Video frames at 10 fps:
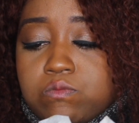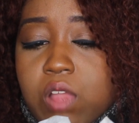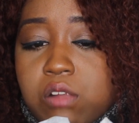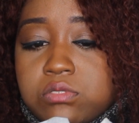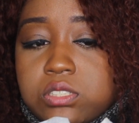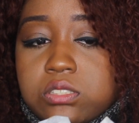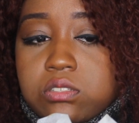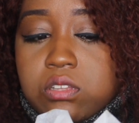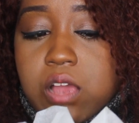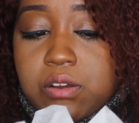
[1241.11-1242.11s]
I don't
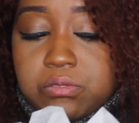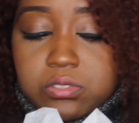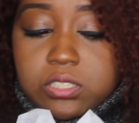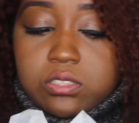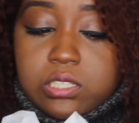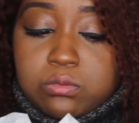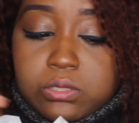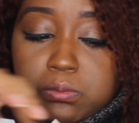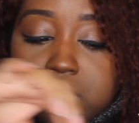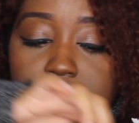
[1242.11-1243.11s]
think that's
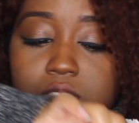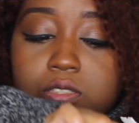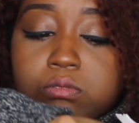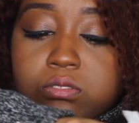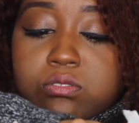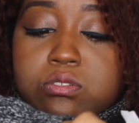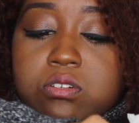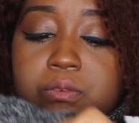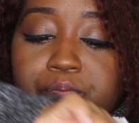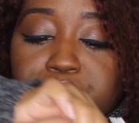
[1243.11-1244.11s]
what Beyonce was
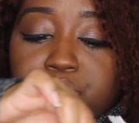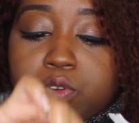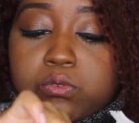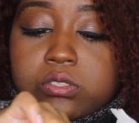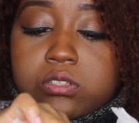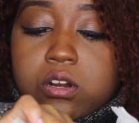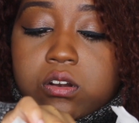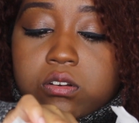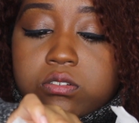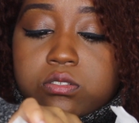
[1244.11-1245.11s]
doing with
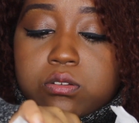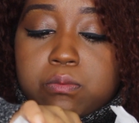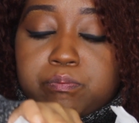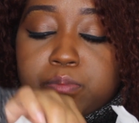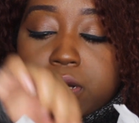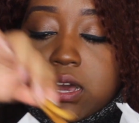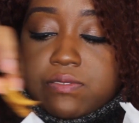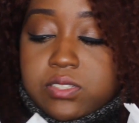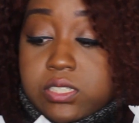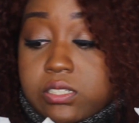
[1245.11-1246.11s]
hers, but I've
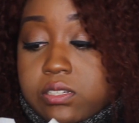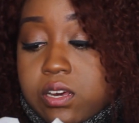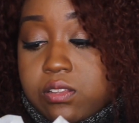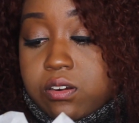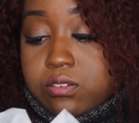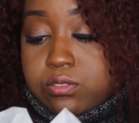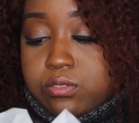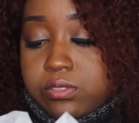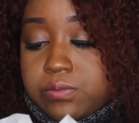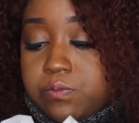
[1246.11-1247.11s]
seen other artists
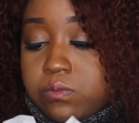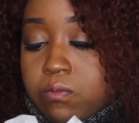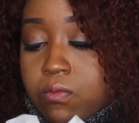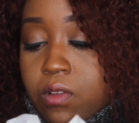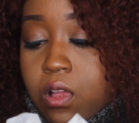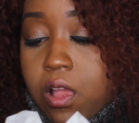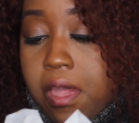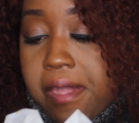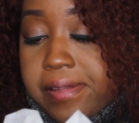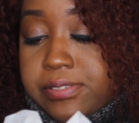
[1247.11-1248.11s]
do it.
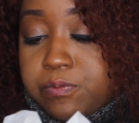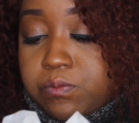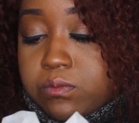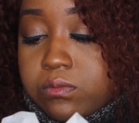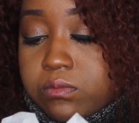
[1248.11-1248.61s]
And